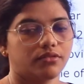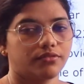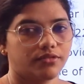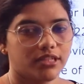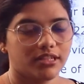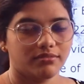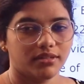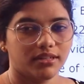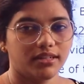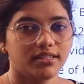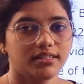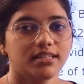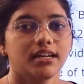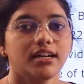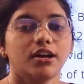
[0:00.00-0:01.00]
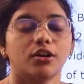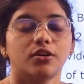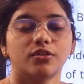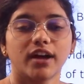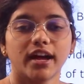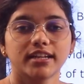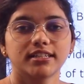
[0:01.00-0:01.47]
15 minutes.
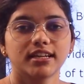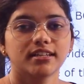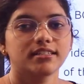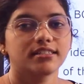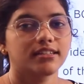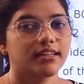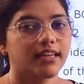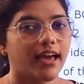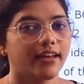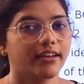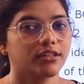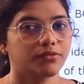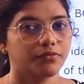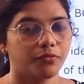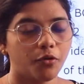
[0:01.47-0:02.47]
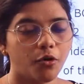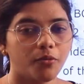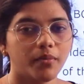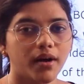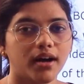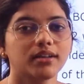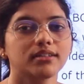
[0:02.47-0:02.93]
Right answer carries
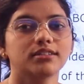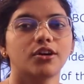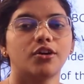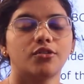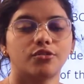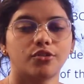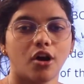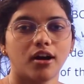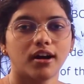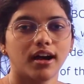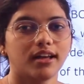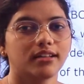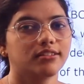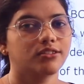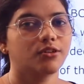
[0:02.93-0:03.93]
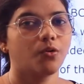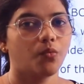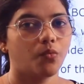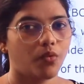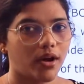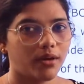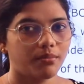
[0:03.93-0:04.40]
4 marks, wrong answer
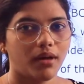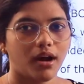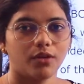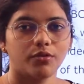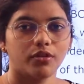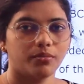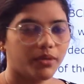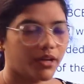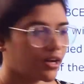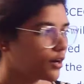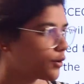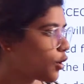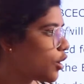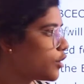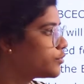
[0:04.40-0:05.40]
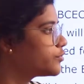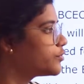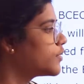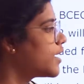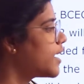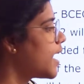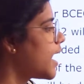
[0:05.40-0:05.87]
1 mark will be cut off,
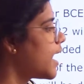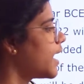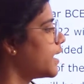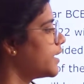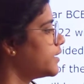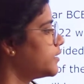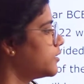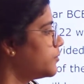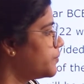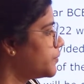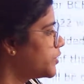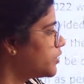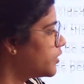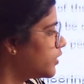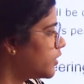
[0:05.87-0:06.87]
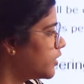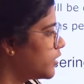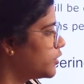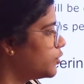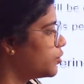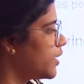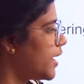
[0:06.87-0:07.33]
and
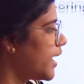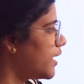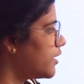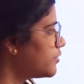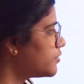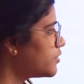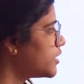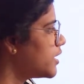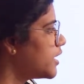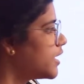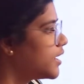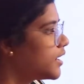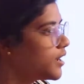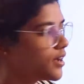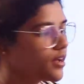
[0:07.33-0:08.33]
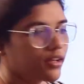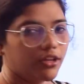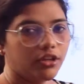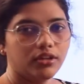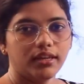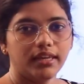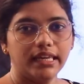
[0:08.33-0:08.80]
here you have
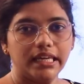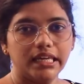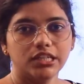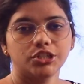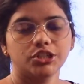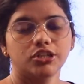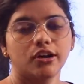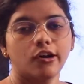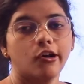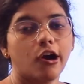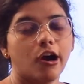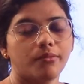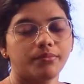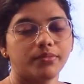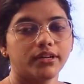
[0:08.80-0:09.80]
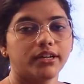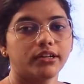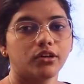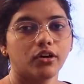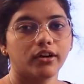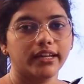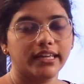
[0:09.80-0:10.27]
each
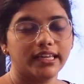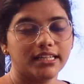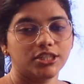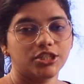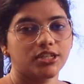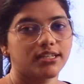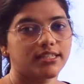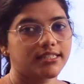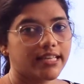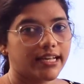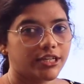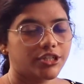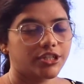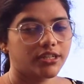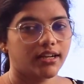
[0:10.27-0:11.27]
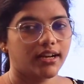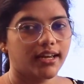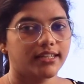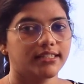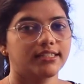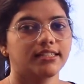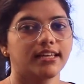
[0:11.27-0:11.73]
component or each
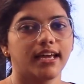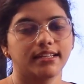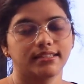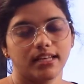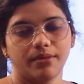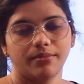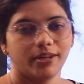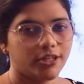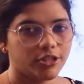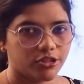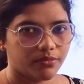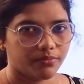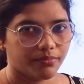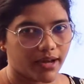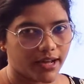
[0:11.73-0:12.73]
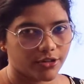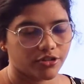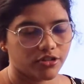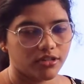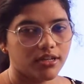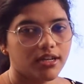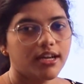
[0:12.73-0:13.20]
sectionalized examination
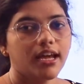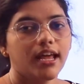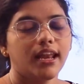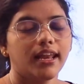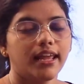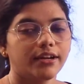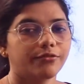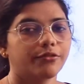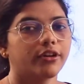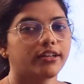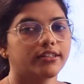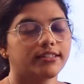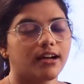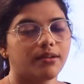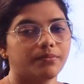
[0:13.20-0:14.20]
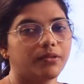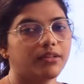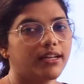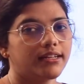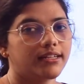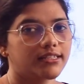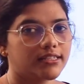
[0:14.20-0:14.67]
pattern. Like for example,
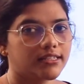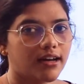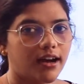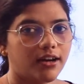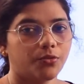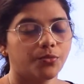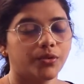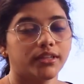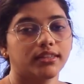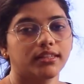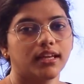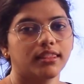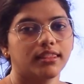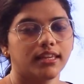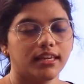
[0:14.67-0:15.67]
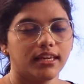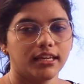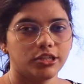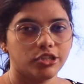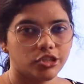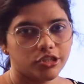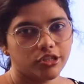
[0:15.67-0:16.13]
let's start with the
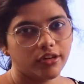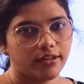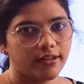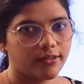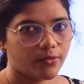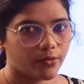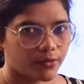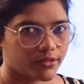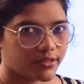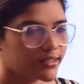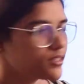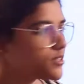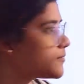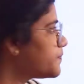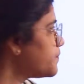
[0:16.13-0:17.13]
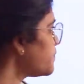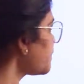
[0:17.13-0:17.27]
engineering courses.